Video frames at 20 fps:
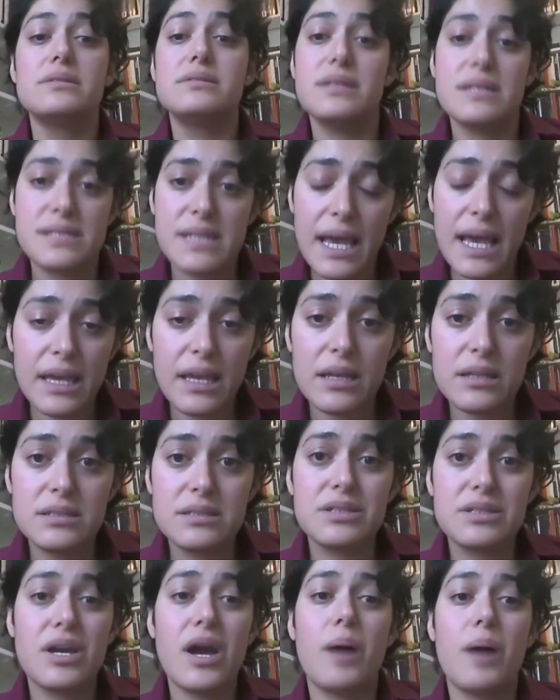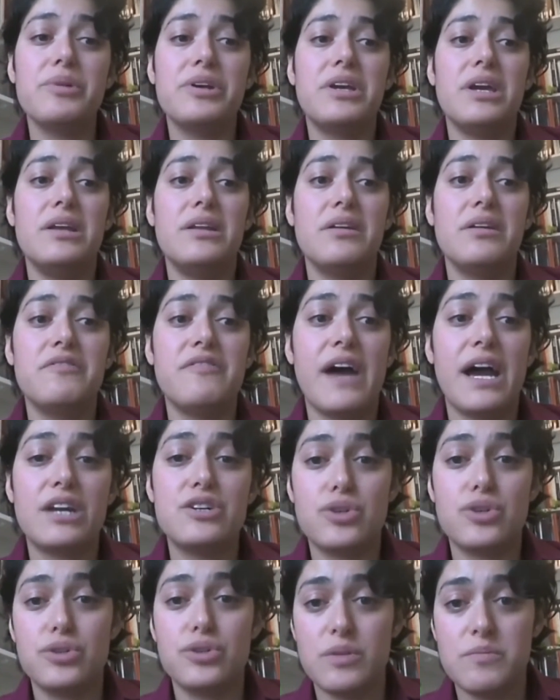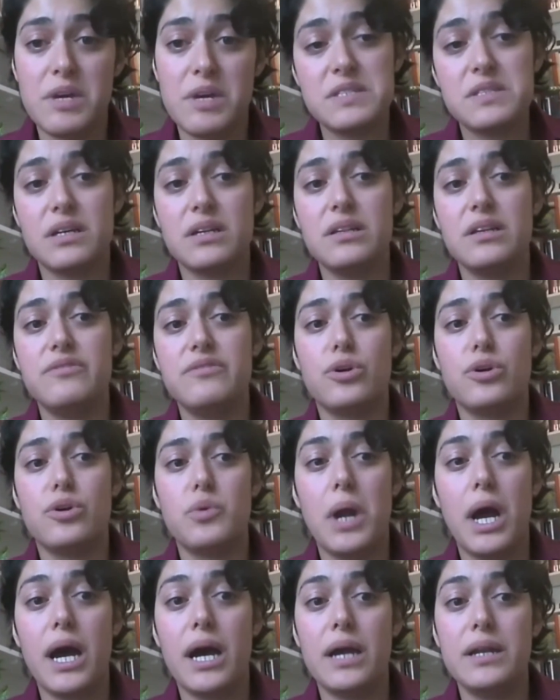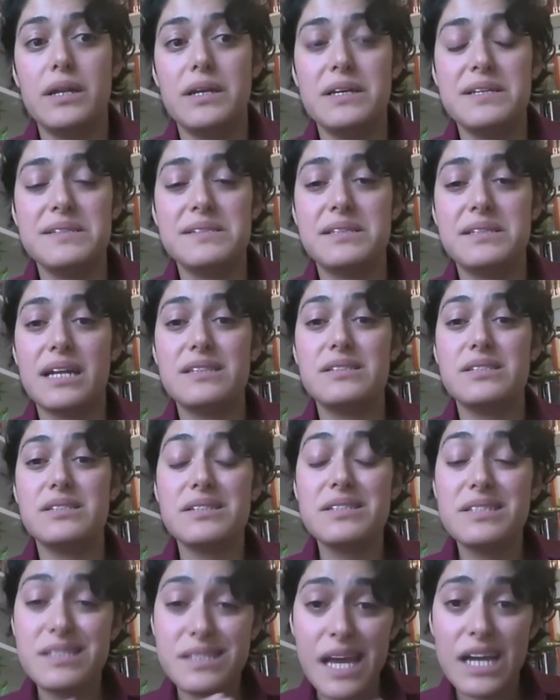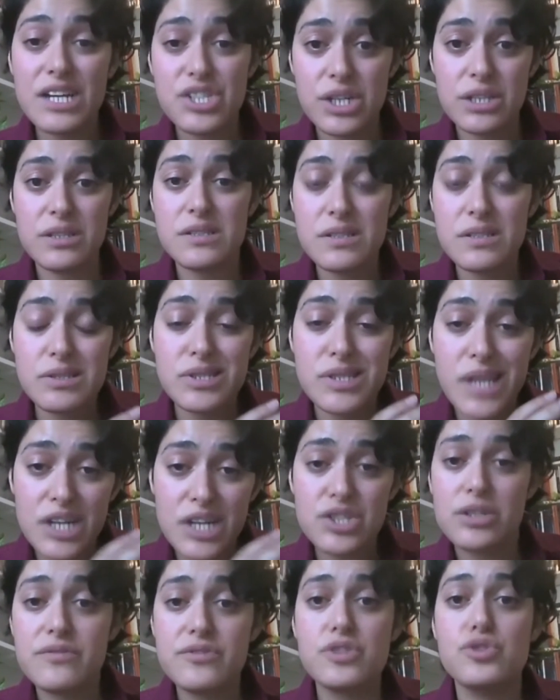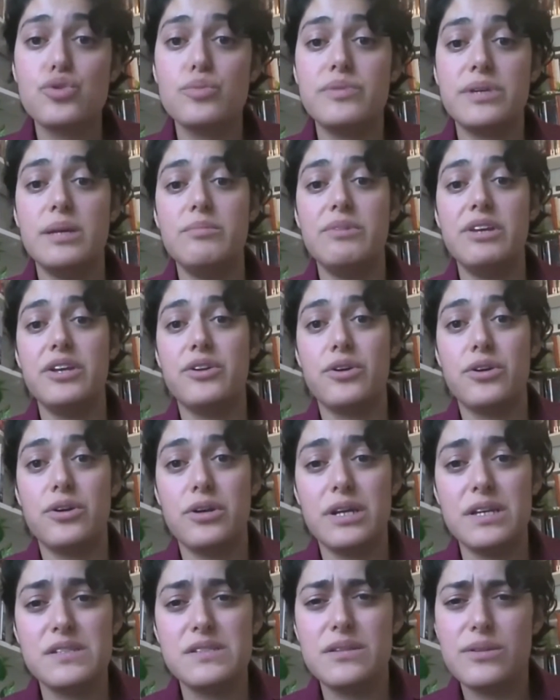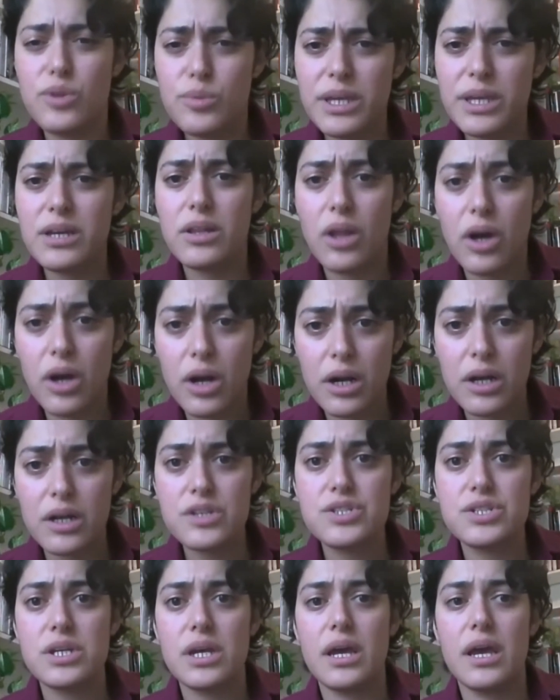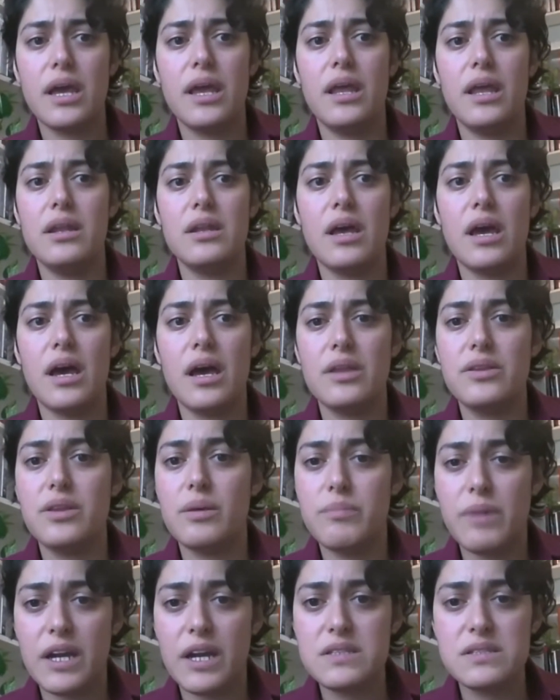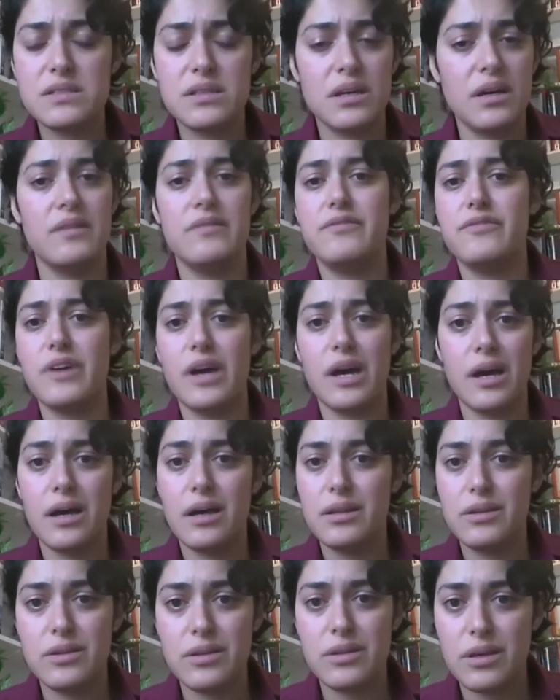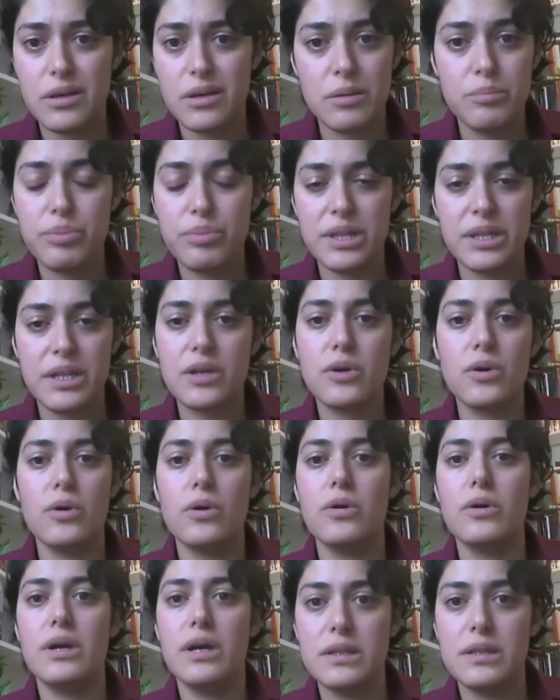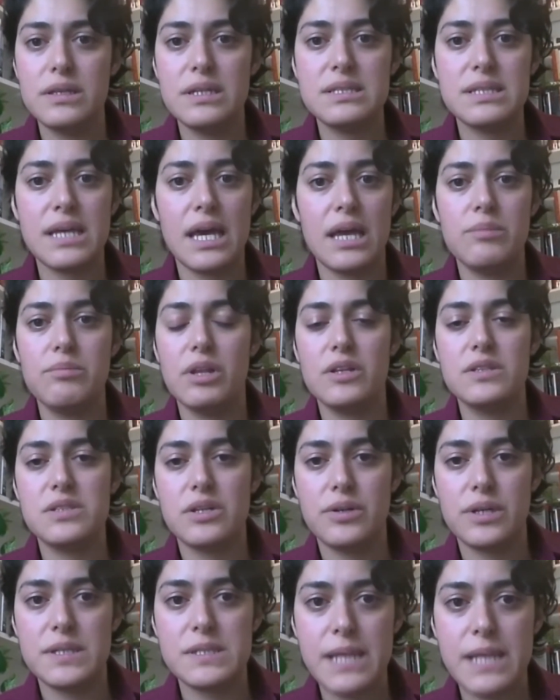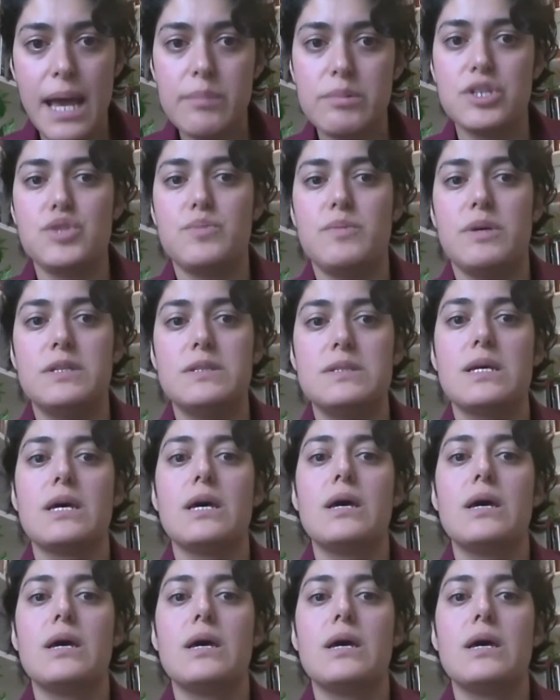The second complicating factor domestically for Iran is that the succession of the supreme leader is looming large in the minds of the political elite and military establishment.